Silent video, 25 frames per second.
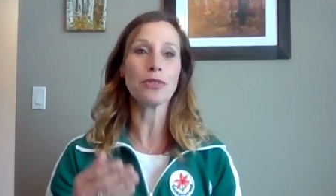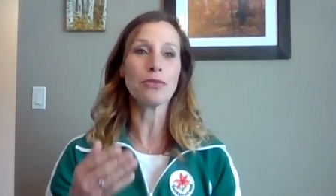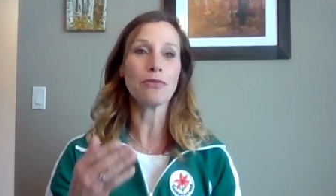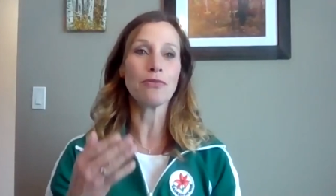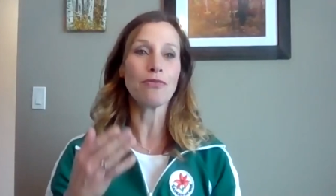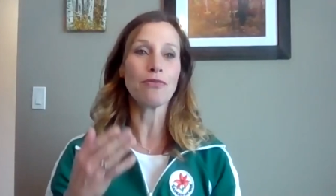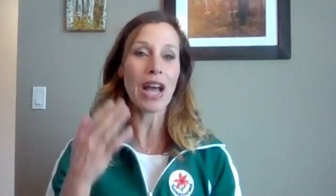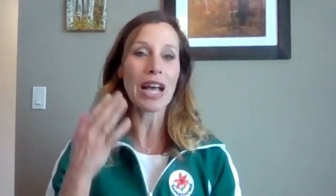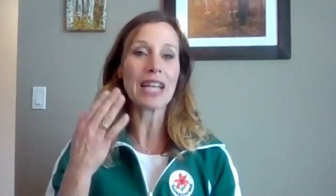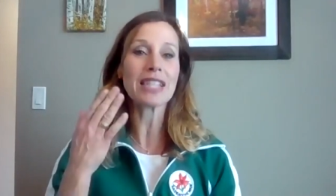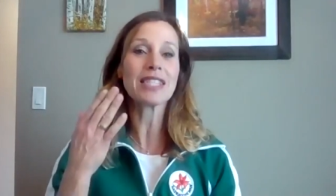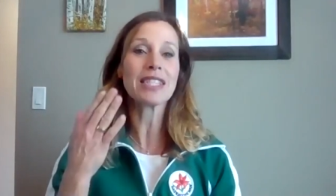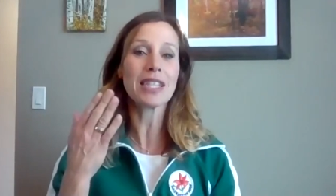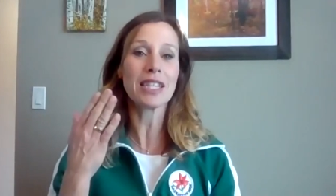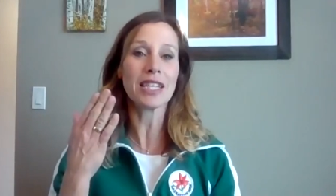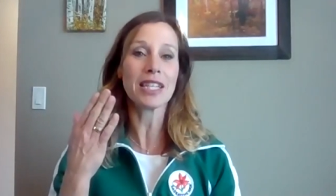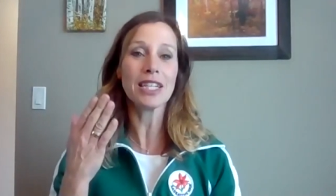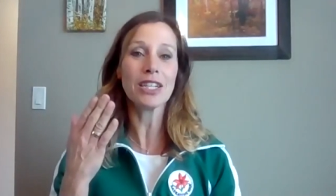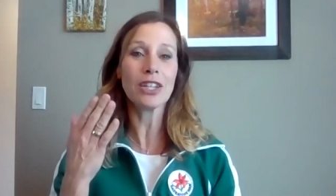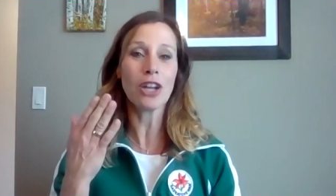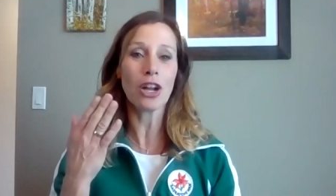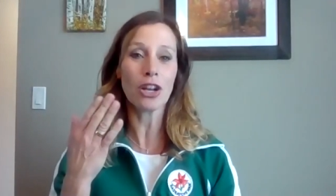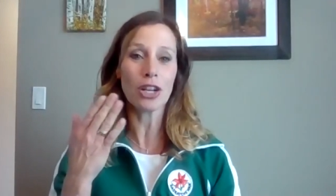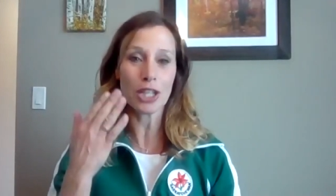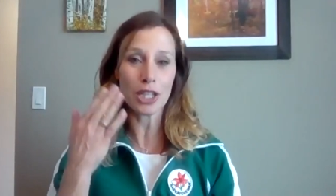
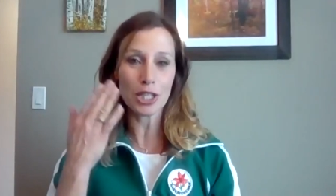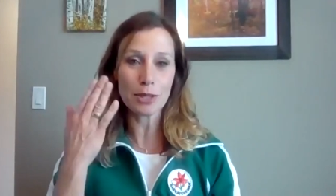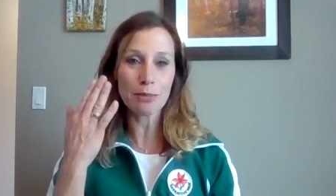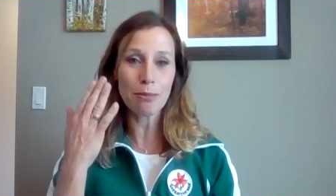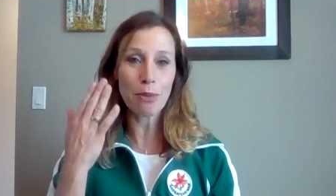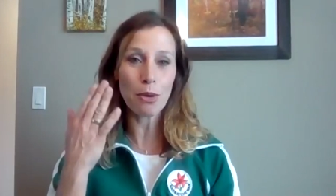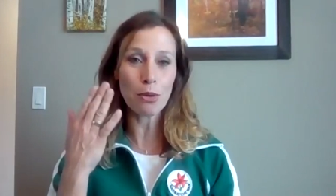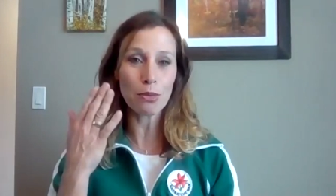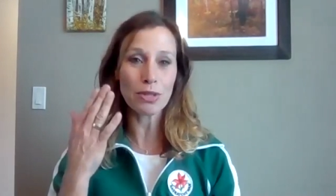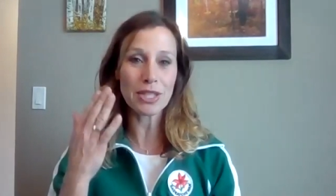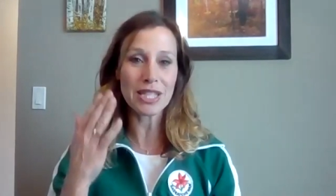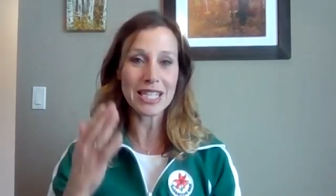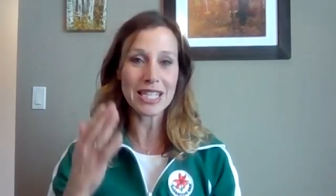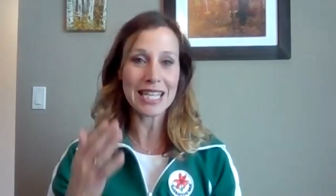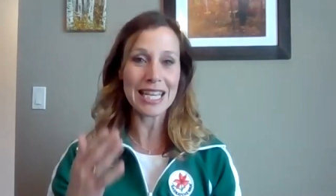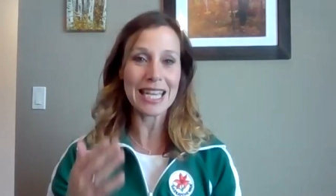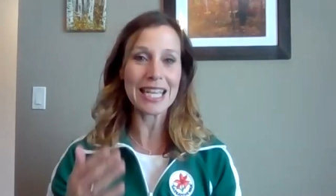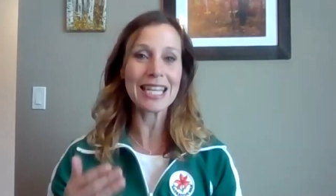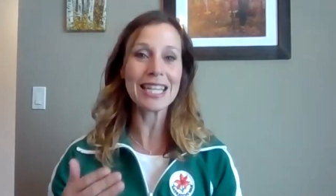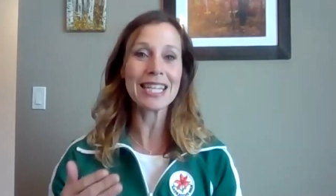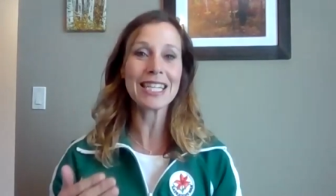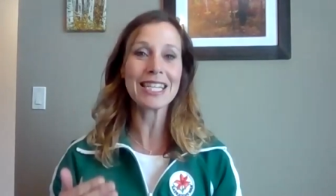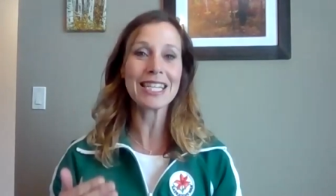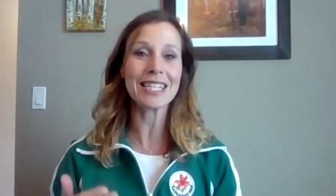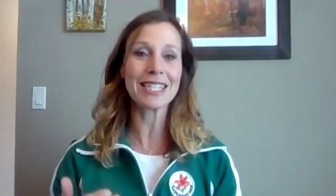Vaseline on exposed
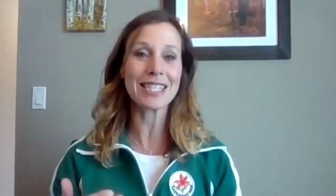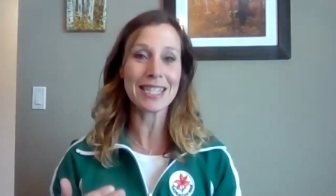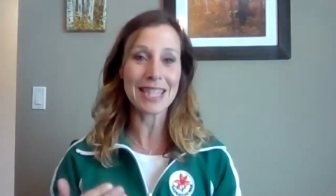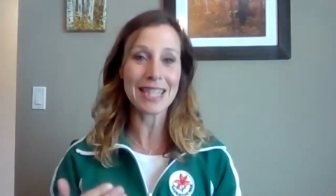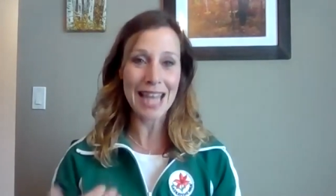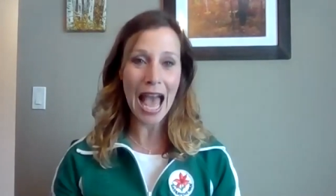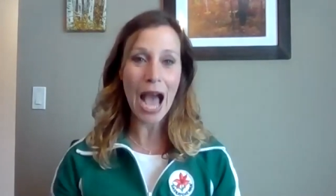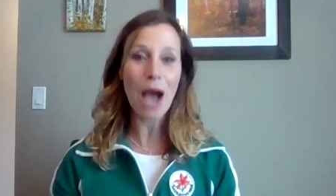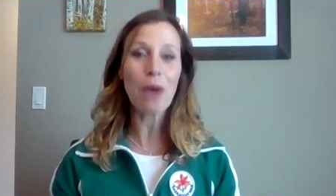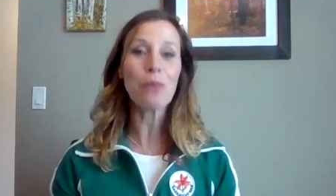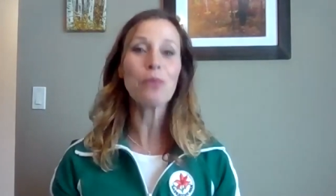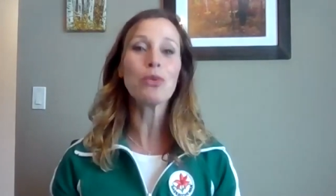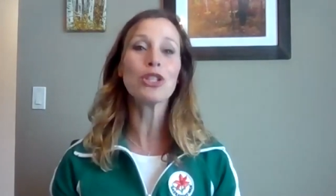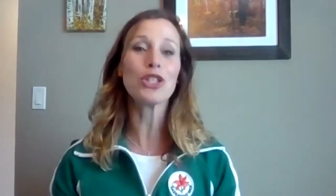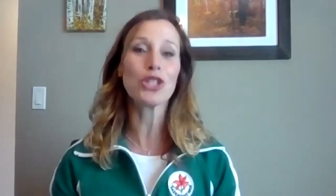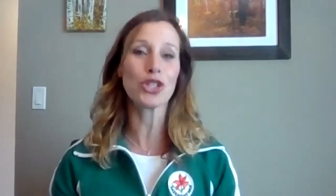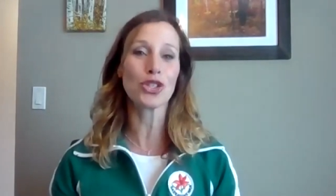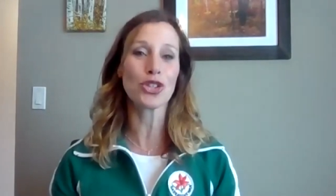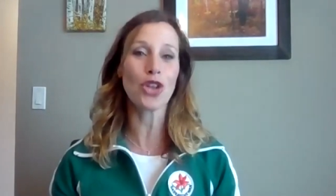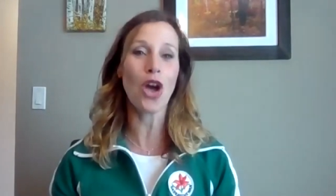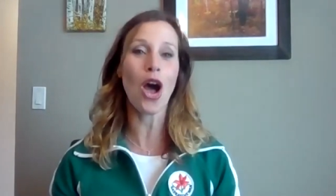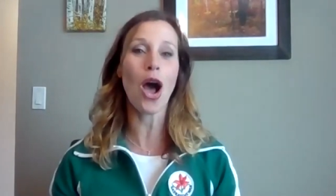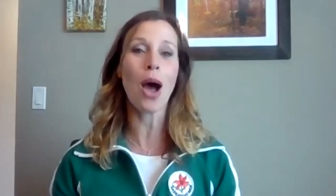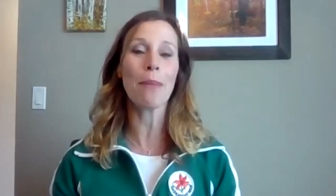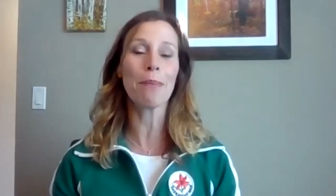skin because that would
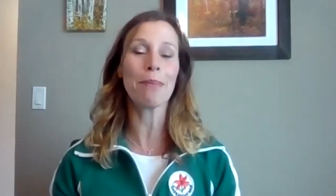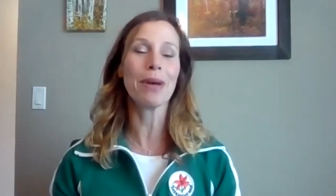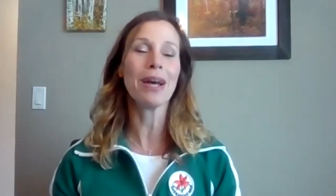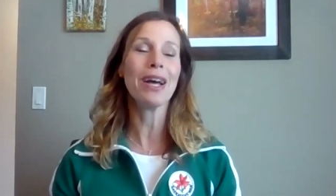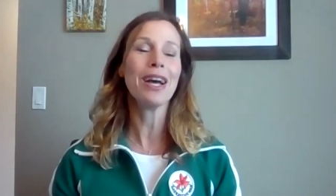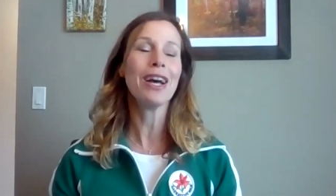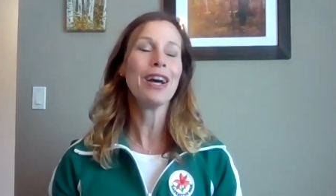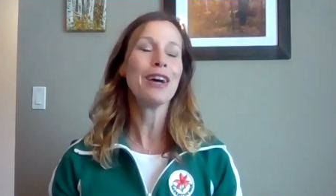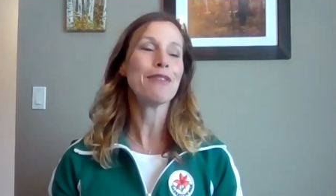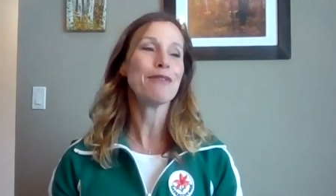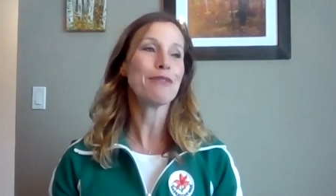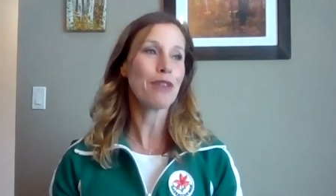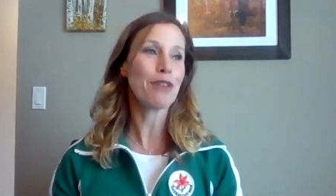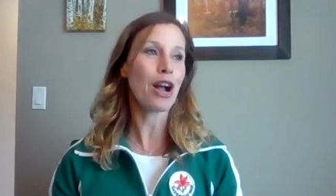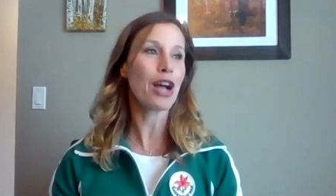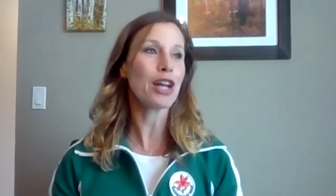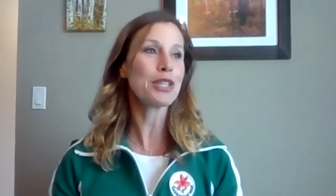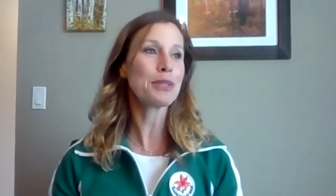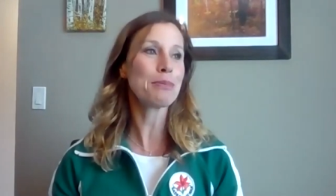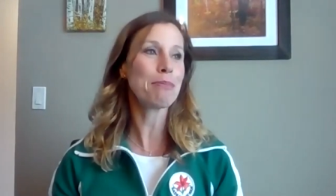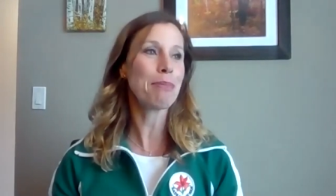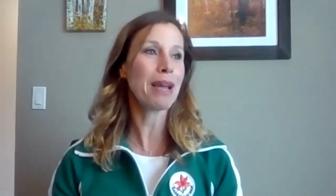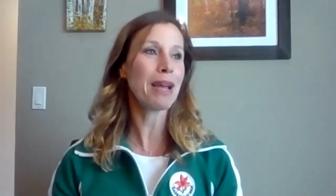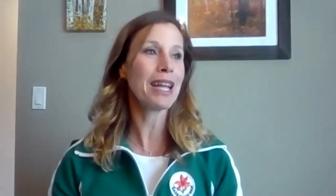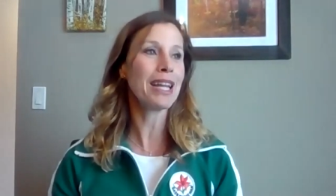stop
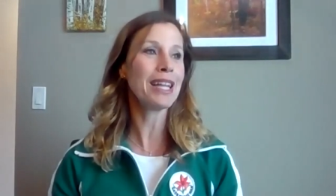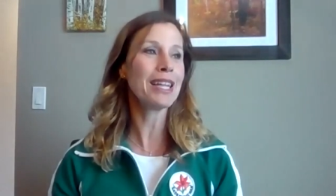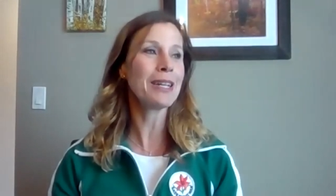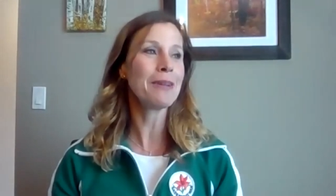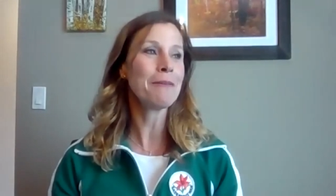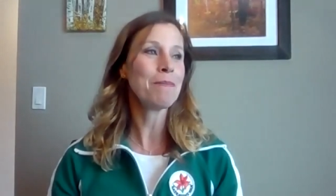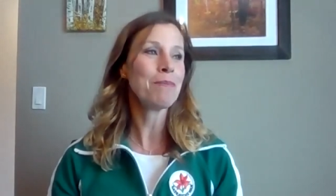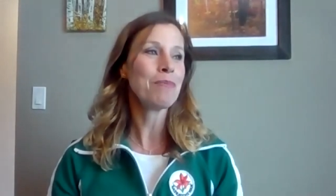frostbite.